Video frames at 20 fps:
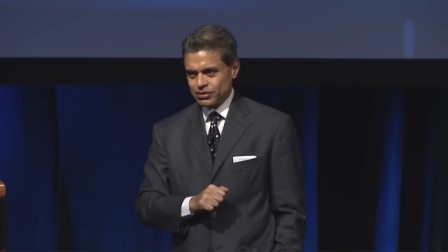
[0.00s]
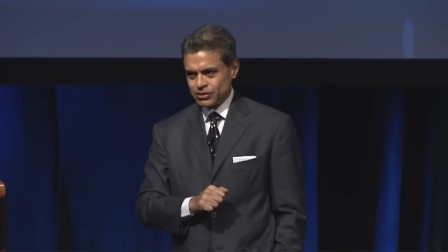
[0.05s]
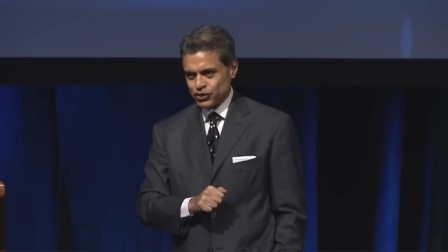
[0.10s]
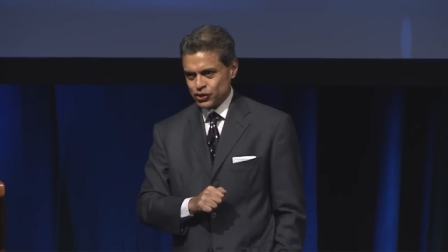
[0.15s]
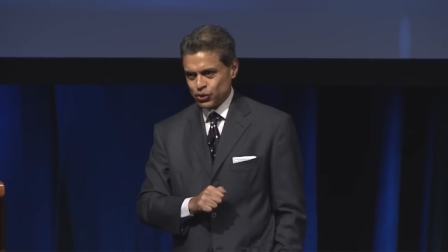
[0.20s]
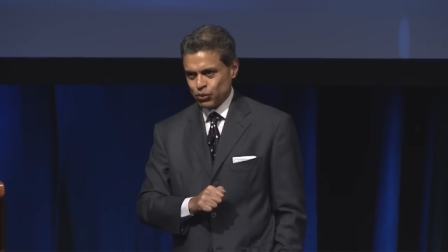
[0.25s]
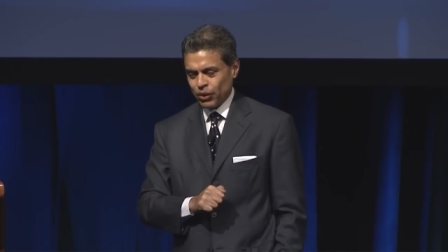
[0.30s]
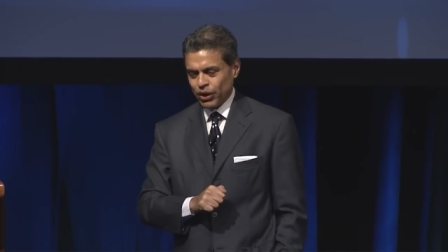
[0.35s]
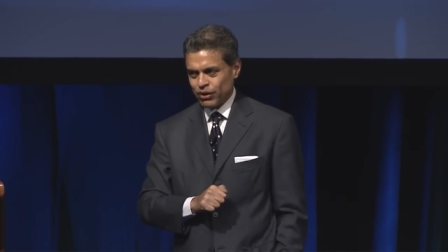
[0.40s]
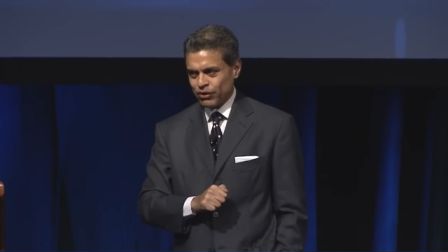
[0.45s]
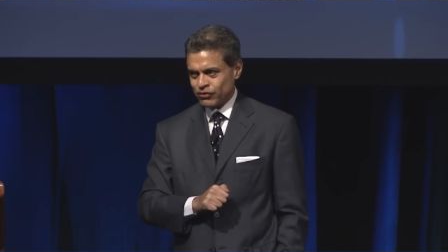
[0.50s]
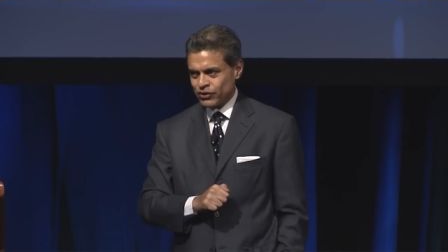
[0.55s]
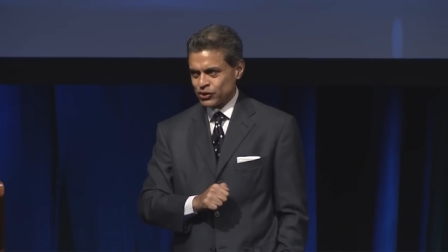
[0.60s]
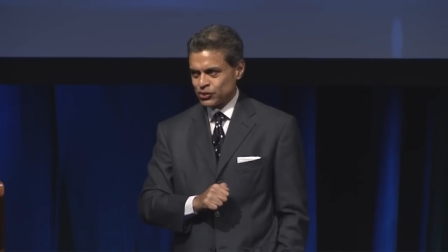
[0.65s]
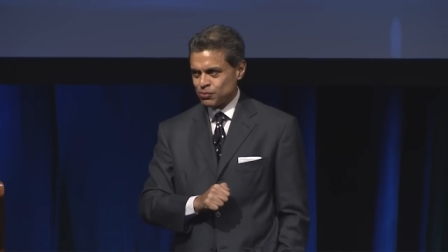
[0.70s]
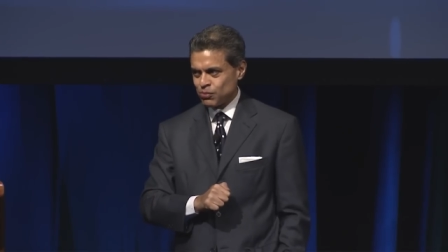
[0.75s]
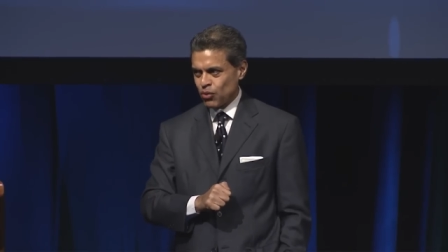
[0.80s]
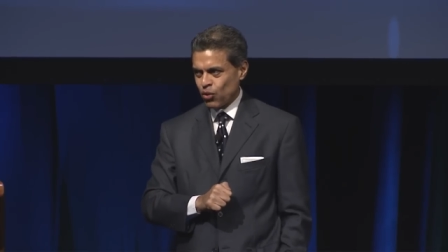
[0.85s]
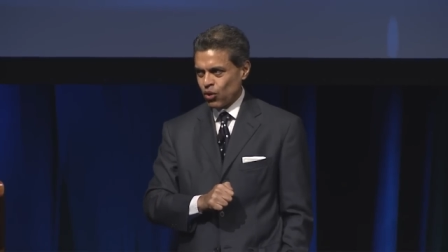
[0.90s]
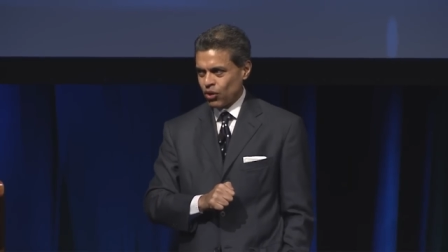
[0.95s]
square of this
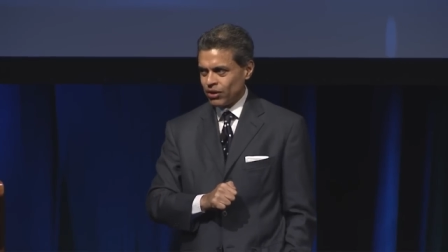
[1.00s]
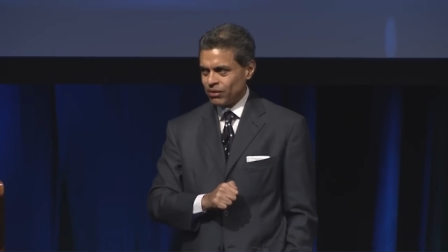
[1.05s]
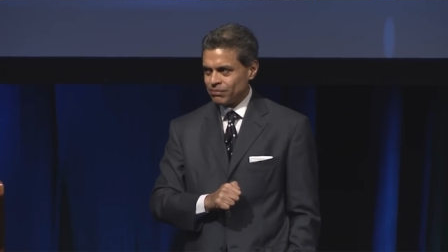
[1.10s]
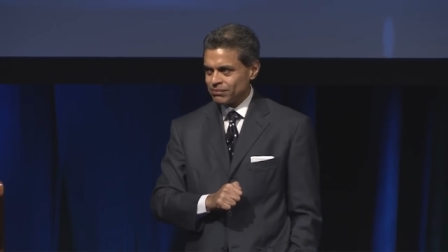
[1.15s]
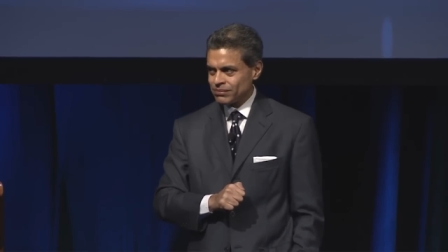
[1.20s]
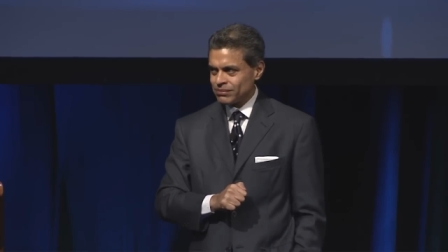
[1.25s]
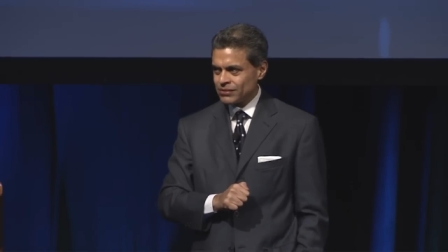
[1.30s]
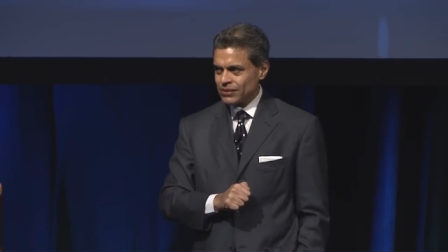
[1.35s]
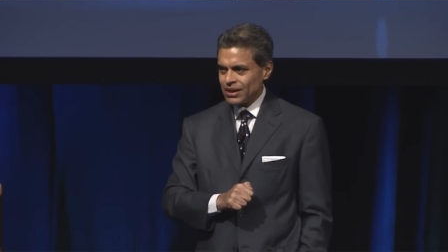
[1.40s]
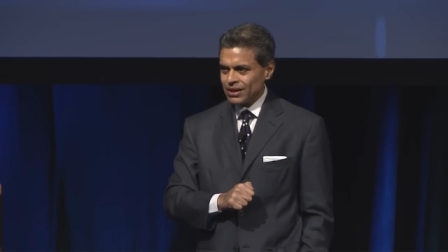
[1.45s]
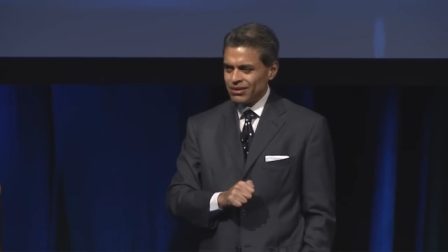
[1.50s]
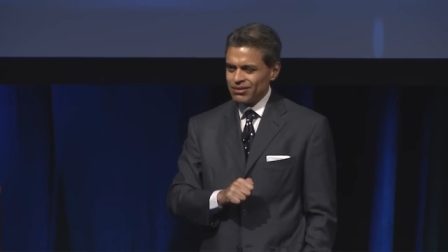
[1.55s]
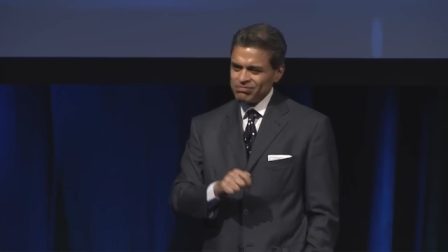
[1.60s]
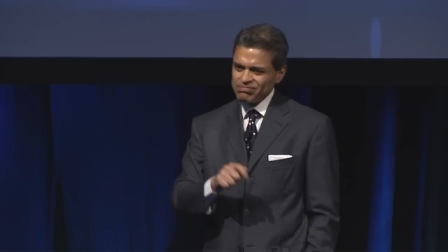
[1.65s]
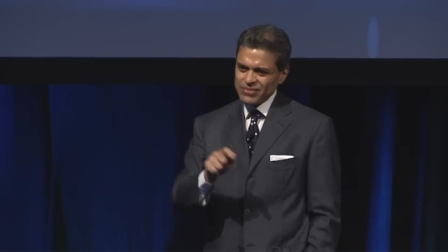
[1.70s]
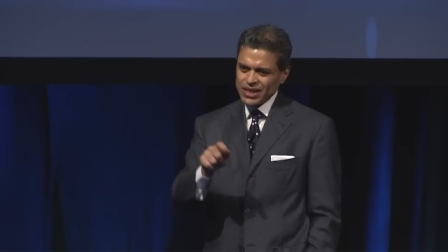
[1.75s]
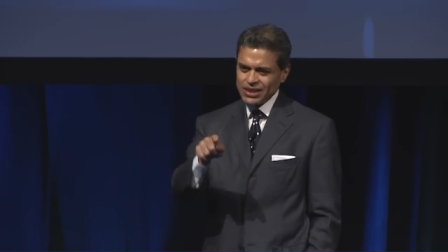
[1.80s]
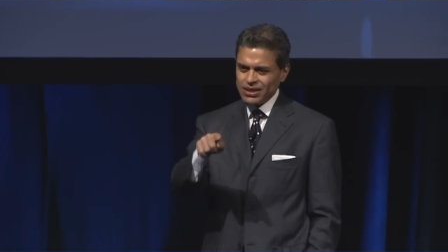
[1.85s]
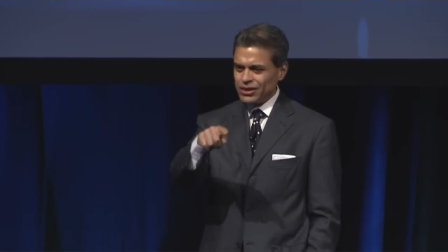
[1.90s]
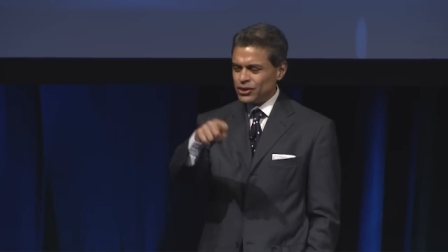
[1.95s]
board,
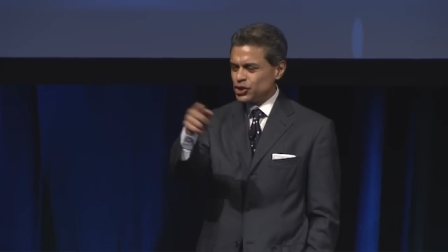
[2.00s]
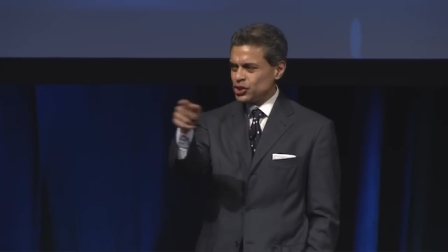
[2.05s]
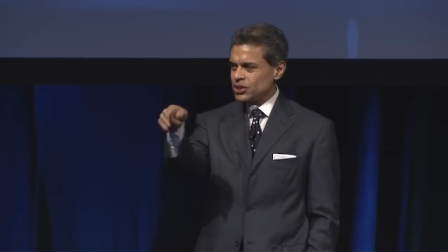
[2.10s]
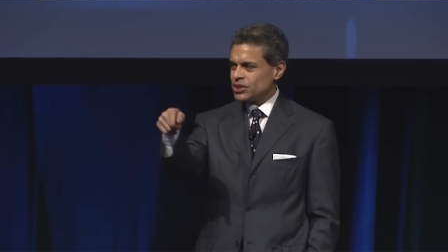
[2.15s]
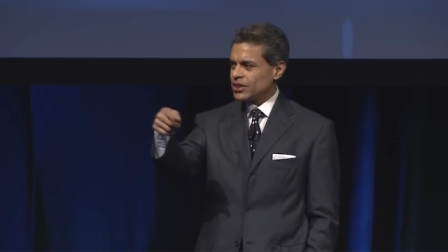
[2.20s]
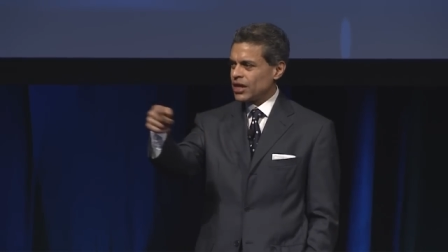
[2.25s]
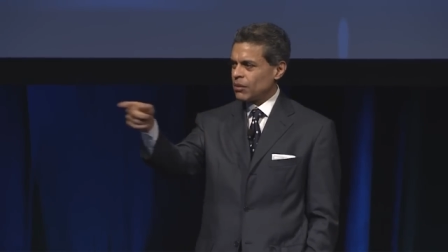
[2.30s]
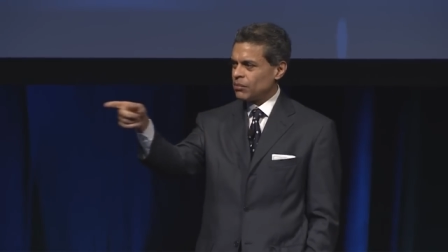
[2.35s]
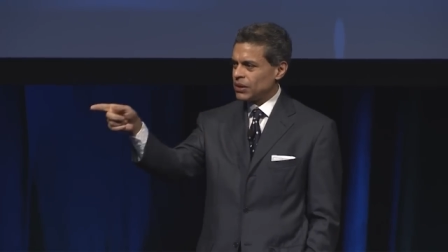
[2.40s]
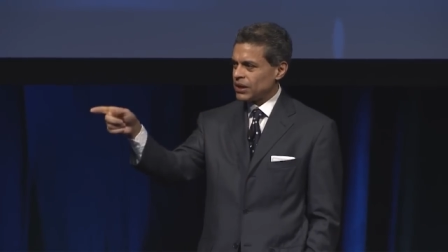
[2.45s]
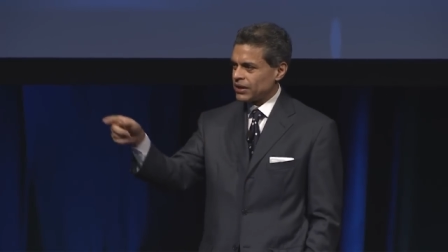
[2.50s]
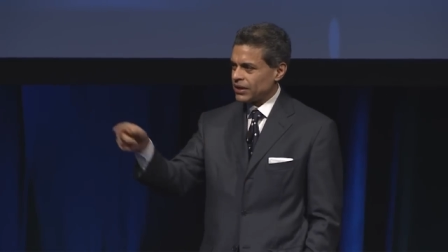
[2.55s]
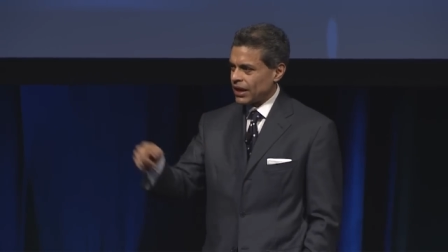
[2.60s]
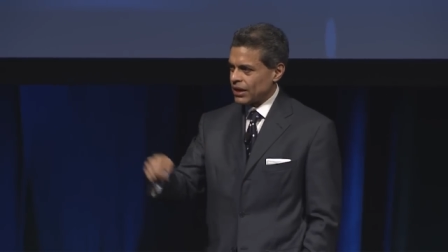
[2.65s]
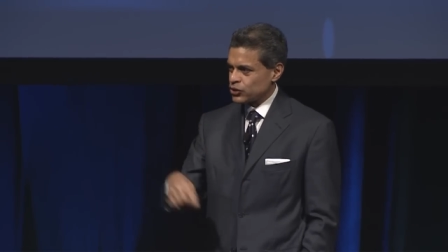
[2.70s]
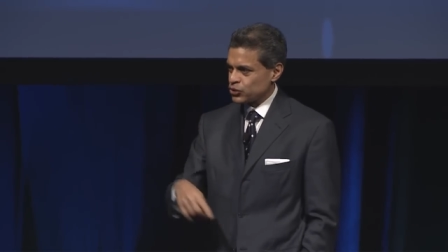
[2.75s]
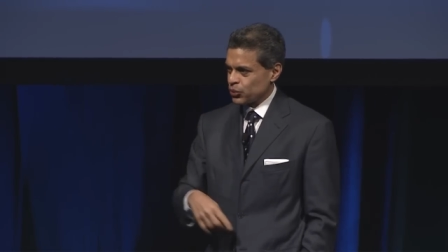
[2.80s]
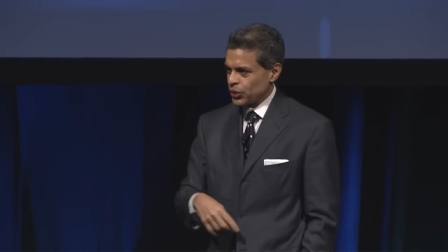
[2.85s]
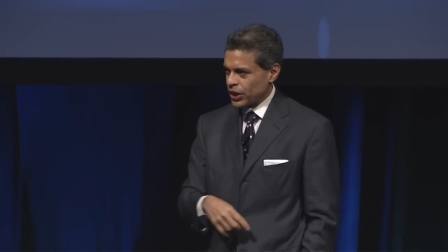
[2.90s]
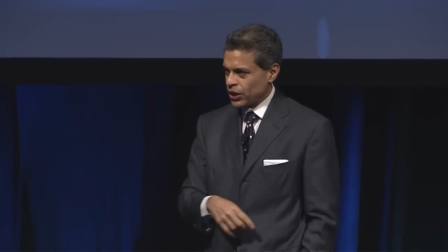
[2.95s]
and then just double it
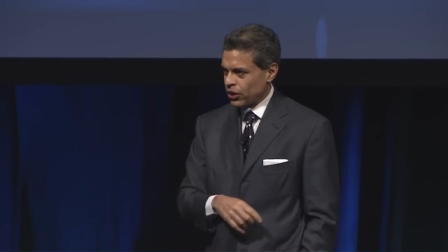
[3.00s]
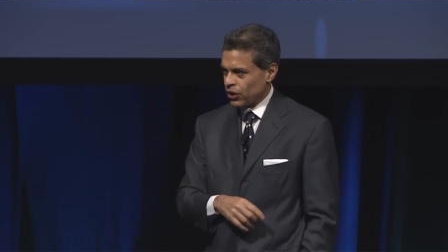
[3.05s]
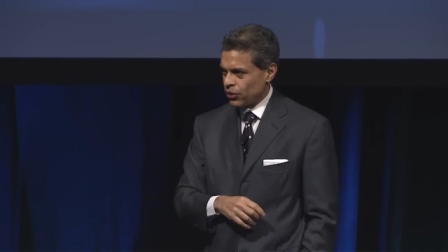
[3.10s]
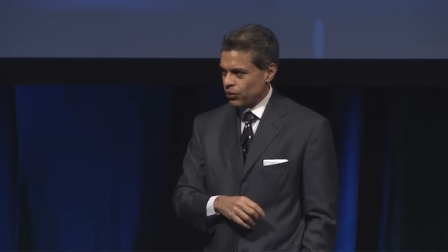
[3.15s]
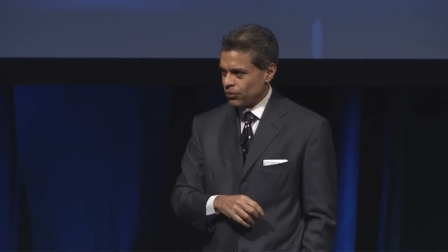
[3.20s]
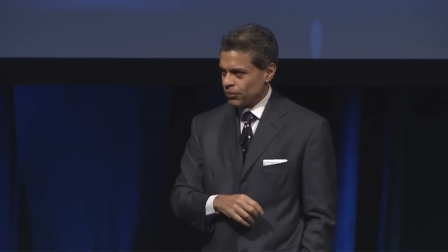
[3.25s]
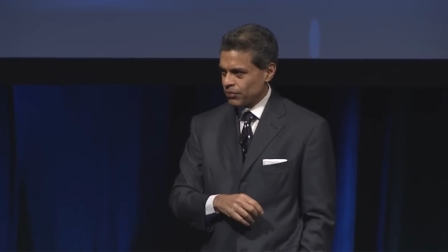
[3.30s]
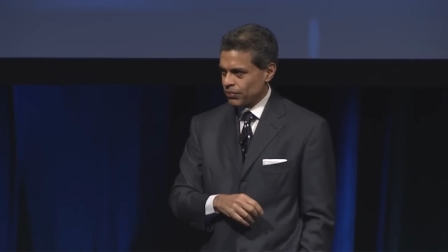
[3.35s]
as we go.